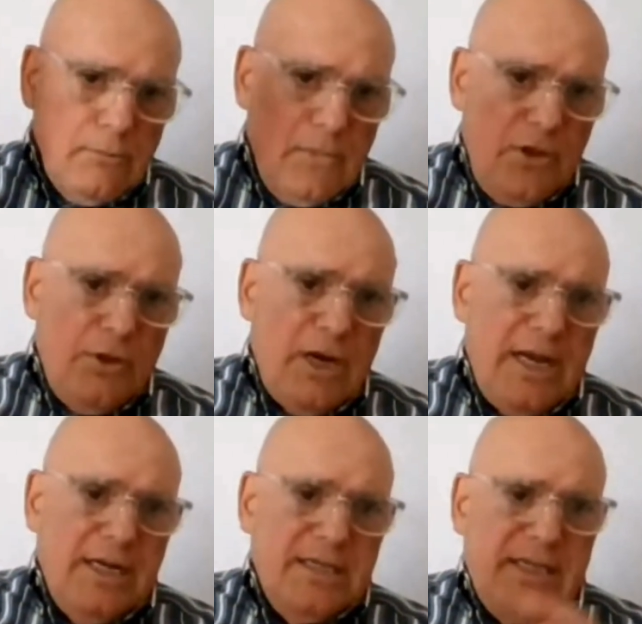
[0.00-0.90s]
the
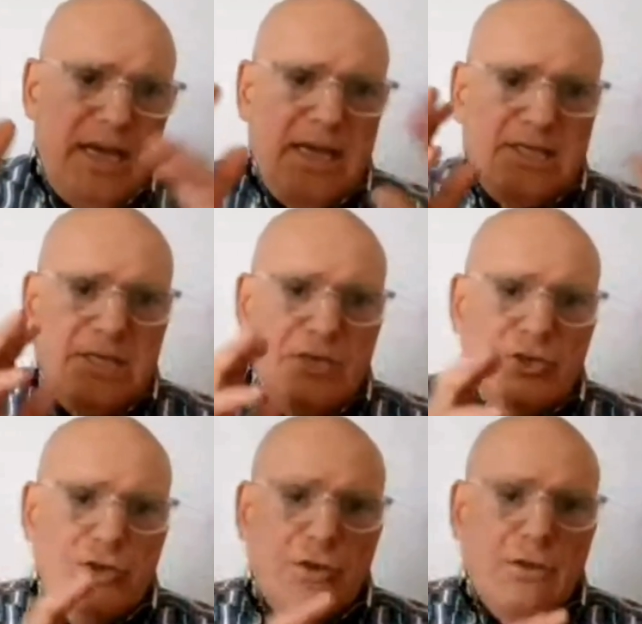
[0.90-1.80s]
United States and
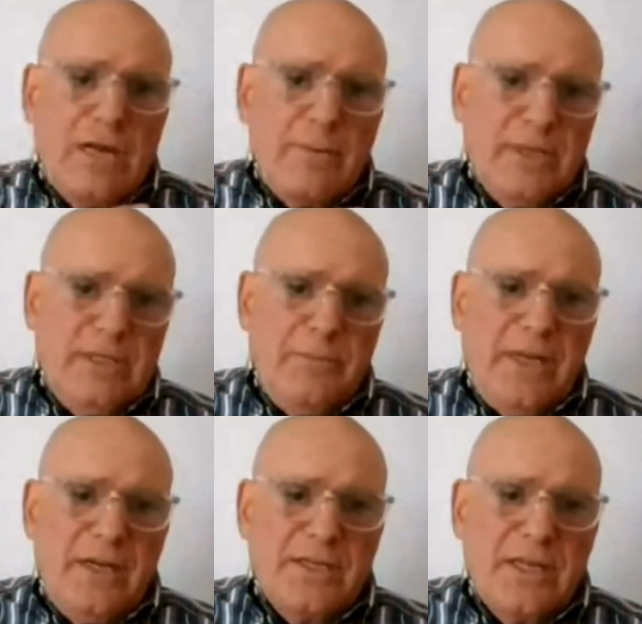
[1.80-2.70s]
geoeconomic
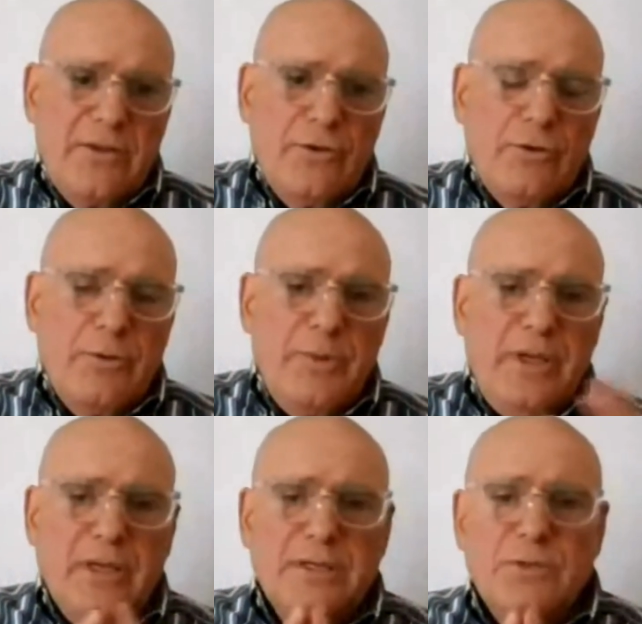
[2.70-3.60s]
dependence on the
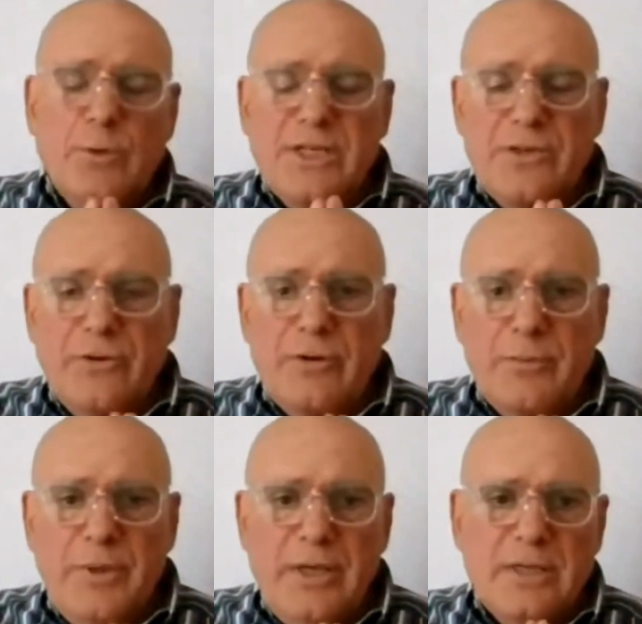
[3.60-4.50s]
Europeans, Western
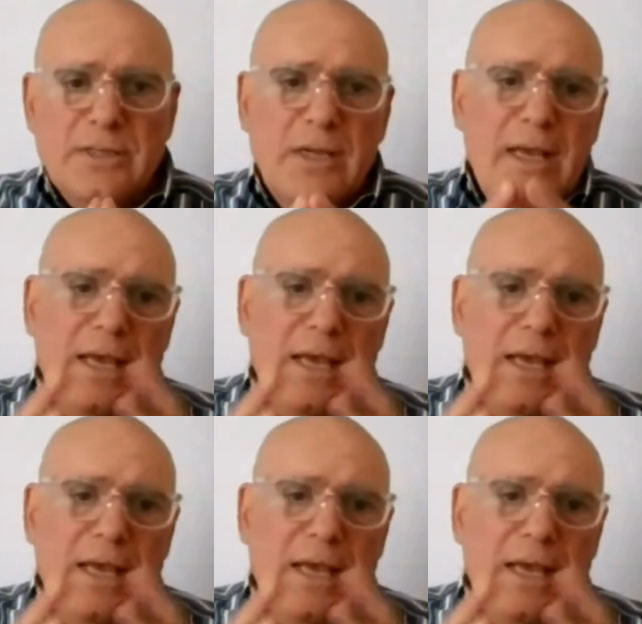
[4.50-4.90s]
Europeans.